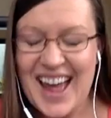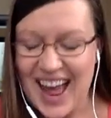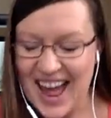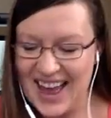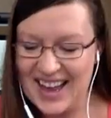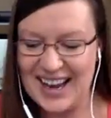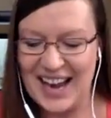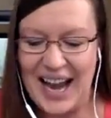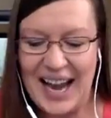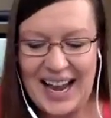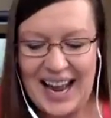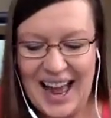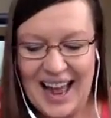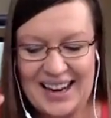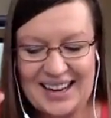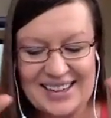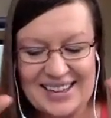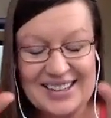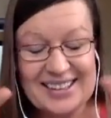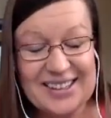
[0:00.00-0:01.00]
and
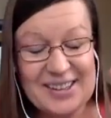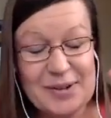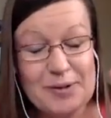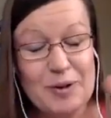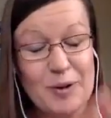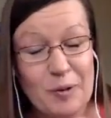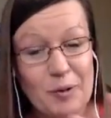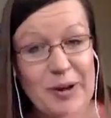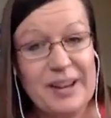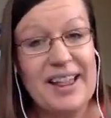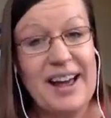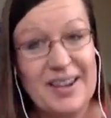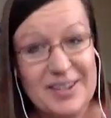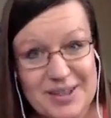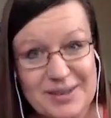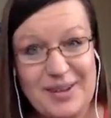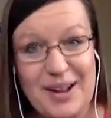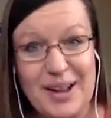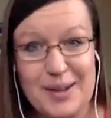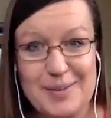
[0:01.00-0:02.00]
and without
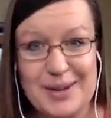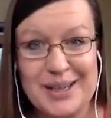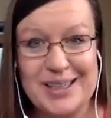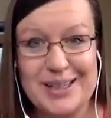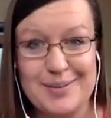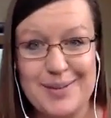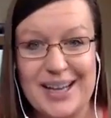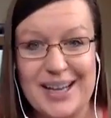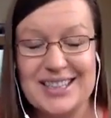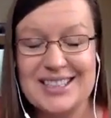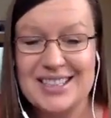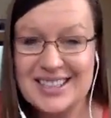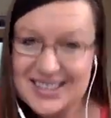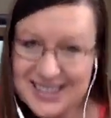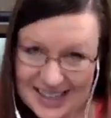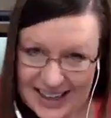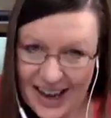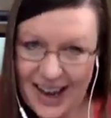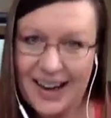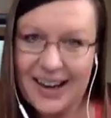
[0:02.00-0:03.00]
developing dementia is
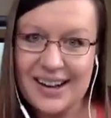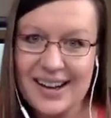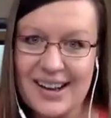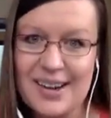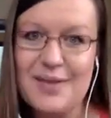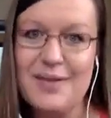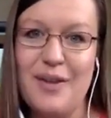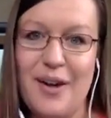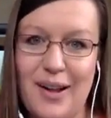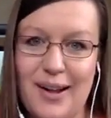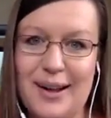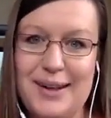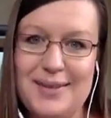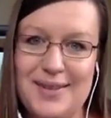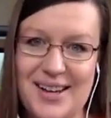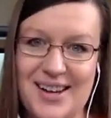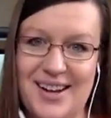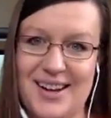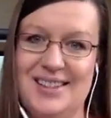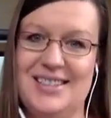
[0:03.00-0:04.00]
kind of going to fall off
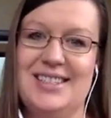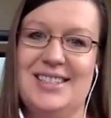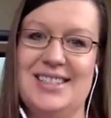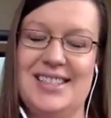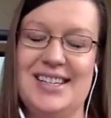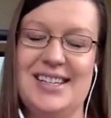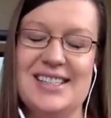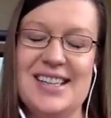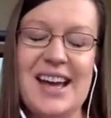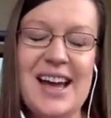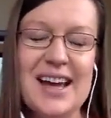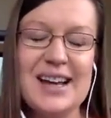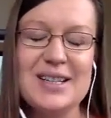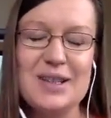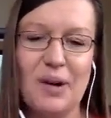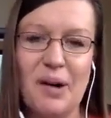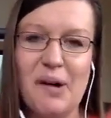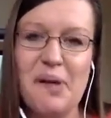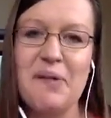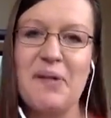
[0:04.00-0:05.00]
the consciousness.
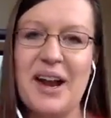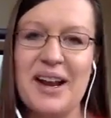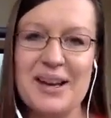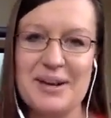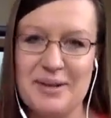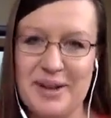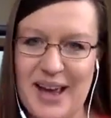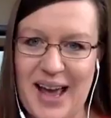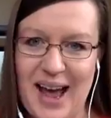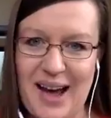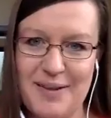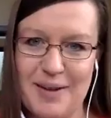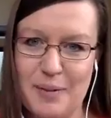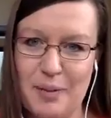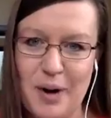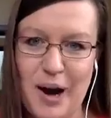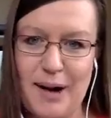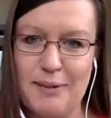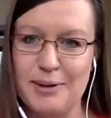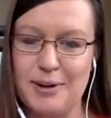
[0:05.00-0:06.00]
So already we have a
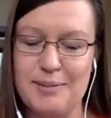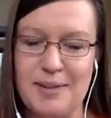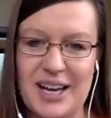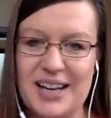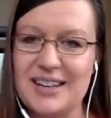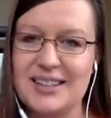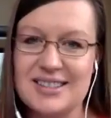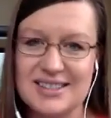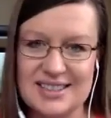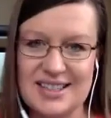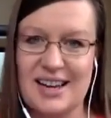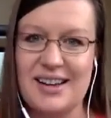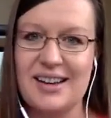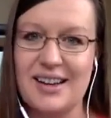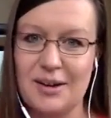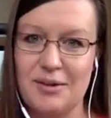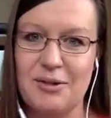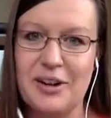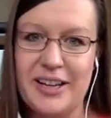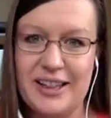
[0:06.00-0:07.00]
problem that you're just not going
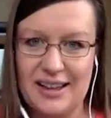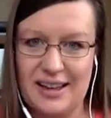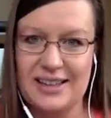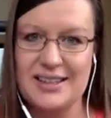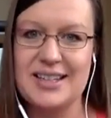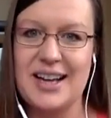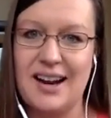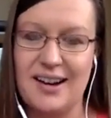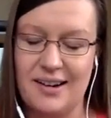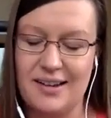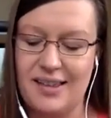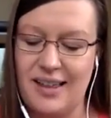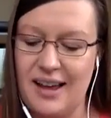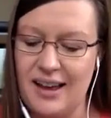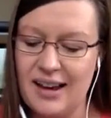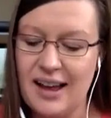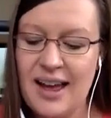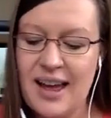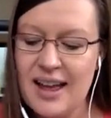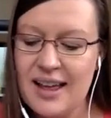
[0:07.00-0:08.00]
to read the entire
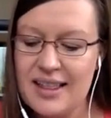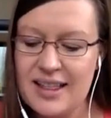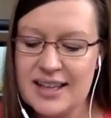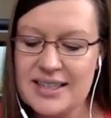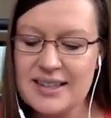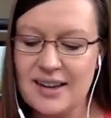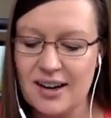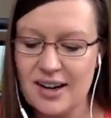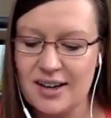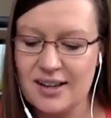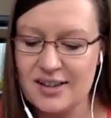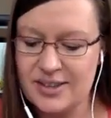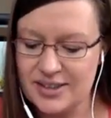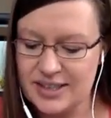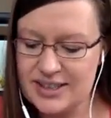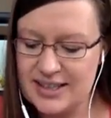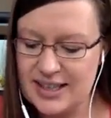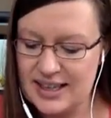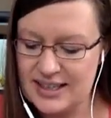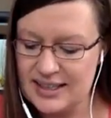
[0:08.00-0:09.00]
thing. This article
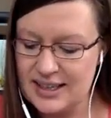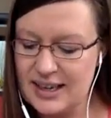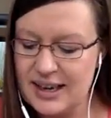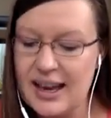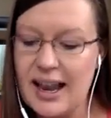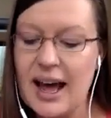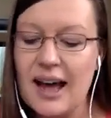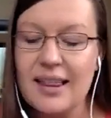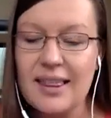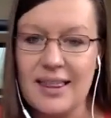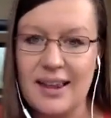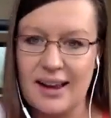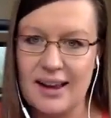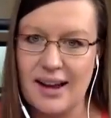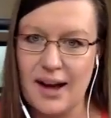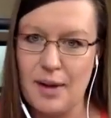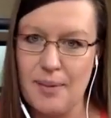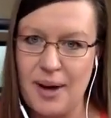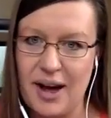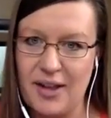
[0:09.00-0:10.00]
says nothing
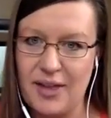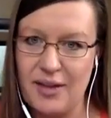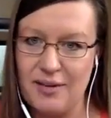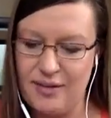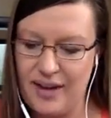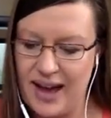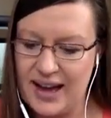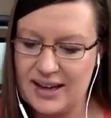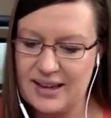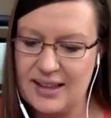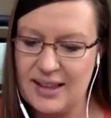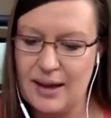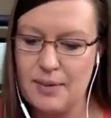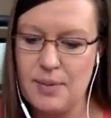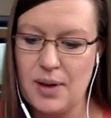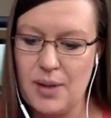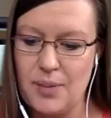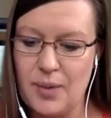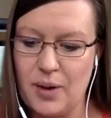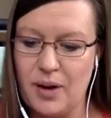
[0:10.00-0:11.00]
about the fact that
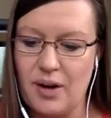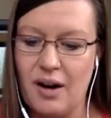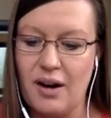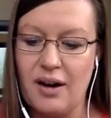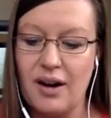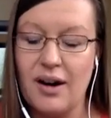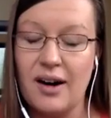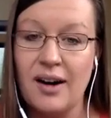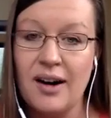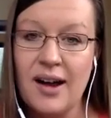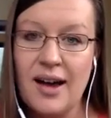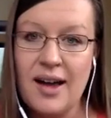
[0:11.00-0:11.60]
people are